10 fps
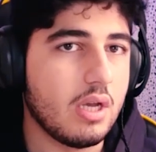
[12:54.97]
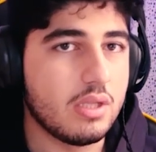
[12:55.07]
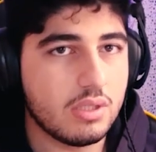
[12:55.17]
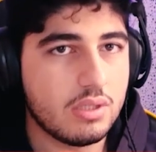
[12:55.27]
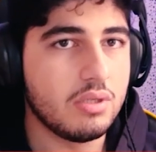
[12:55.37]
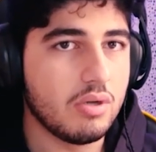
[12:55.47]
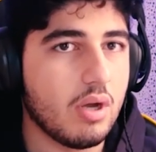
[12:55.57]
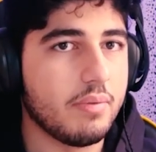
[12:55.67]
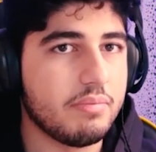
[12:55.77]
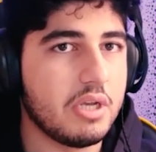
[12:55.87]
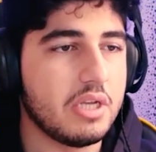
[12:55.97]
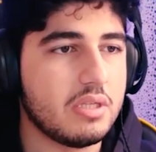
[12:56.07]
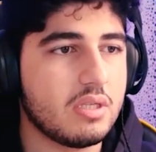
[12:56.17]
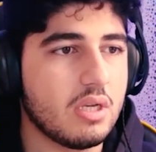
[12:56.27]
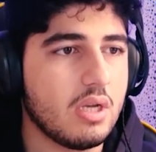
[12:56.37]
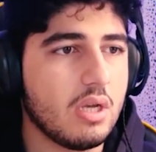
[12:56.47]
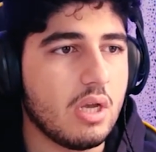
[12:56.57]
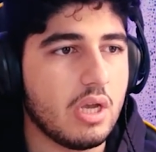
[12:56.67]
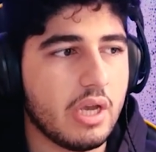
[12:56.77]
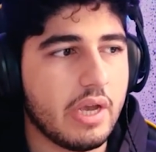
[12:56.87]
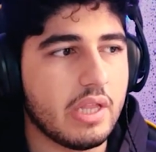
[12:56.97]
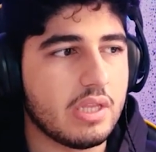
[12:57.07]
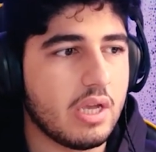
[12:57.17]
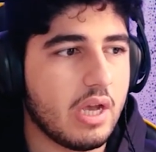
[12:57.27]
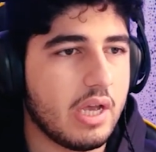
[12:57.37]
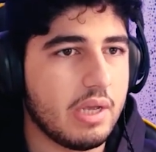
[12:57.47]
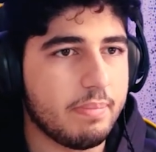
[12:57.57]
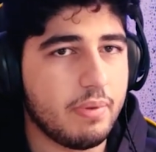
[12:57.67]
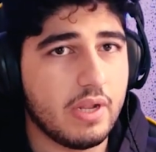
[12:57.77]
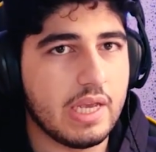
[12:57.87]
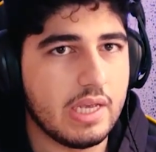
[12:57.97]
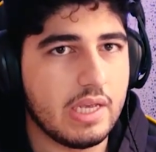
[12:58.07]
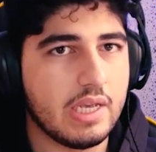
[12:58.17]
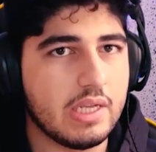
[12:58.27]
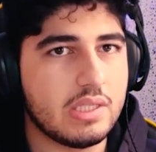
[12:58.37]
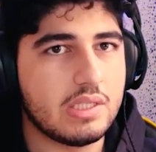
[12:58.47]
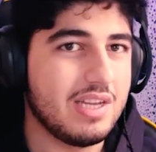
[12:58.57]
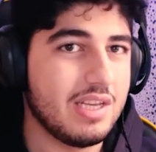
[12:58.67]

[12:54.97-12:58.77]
It is new update and I play it